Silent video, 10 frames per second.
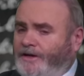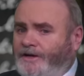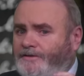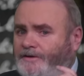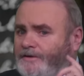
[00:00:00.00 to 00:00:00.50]

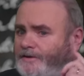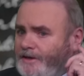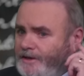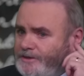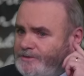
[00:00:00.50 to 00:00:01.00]
And
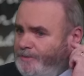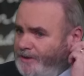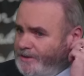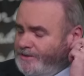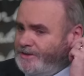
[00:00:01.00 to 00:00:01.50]
he is
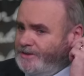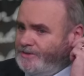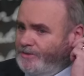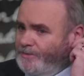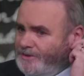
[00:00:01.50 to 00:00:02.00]
pierced, he's
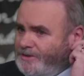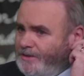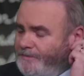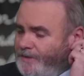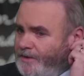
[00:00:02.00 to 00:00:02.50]
almost,
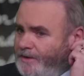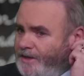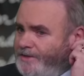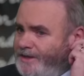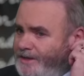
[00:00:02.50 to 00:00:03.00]

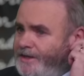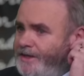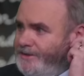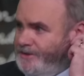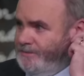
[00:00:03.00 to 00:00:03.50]
he
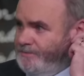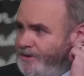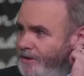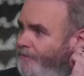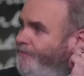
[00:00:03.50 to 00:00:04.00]
dedicates
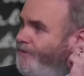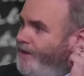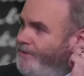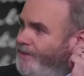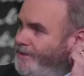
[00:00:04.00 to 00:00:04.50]
himself,
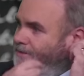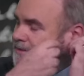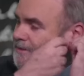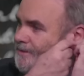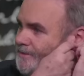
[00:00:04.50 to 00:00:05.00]
and then
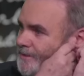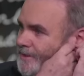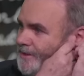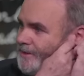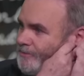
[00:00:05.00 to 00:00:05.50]
the
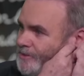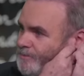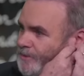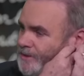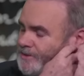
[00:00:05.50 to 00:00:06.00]
ear is
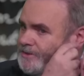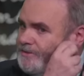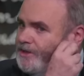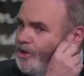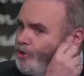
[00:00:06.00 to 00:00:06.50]
pierced.
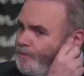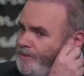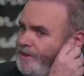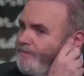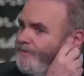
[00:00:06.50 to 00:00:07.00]
And the
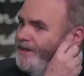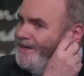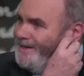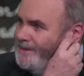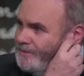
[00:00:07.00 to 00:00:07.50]
opening of the
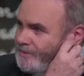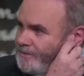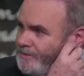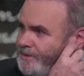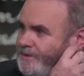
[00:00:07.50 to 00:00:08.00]

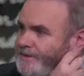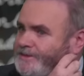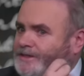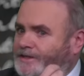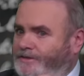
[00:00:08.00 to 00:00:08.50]
ear
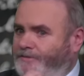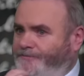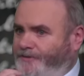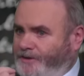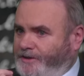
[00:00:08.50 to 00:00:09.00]

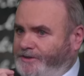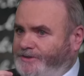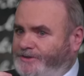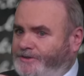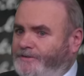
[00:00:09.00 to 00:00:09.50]

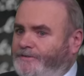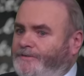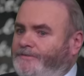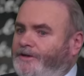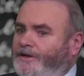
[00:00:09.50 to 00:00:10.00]
signifies
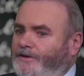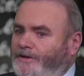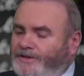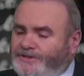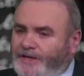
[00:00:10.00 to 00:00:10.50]
that
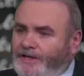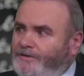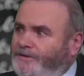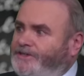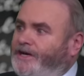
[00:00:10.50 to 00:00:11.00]
his
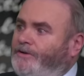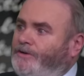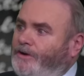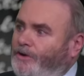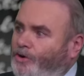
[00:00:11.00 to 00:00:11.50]
ear is now
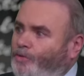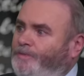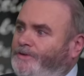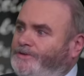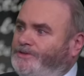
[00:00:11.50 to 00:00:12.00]

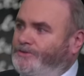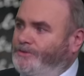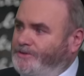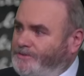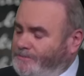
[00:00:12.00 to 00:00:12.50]
open to
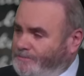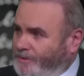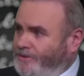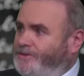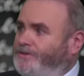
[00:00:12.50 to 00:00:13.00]
his
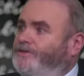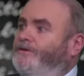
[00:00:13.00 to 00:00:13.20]
master's